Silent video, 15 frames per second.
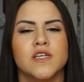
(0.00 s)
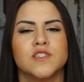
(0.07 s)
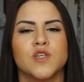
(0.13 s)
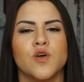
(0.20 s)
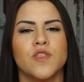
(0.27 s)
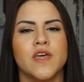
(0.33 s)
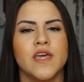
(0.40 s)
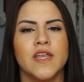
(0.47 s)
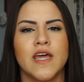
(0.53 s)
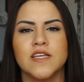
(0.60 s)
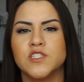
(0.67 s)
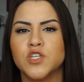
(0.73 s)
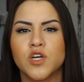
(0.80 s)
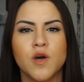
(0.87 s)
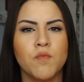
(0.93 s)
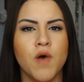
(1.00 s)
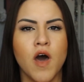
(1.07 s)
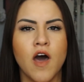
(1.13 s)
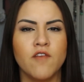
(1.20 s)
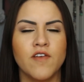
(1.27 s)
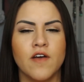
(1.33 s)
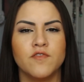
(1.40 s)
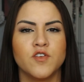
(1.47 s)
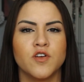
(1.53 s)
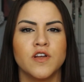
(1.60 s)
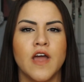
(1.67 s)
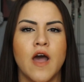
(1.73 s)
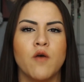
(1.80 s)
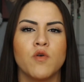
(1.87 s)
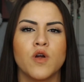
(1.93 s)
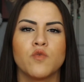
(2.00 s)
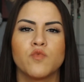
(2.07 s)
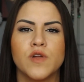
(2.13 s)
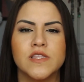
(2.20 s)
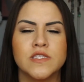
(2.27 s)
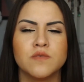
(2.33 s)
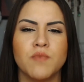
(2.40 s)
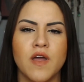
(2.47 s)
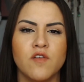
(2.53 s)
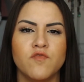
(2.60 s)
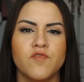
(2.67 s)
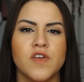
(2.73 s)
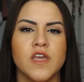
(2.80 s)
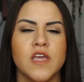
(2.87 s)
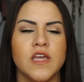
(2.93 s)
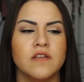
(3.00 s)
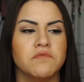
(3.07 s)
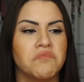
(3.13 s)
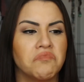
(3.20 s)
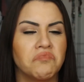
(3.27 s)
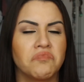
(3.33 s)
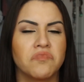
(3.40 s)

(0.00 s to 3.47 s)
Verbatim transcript: So then I took them off after an hour, rinsed my feet,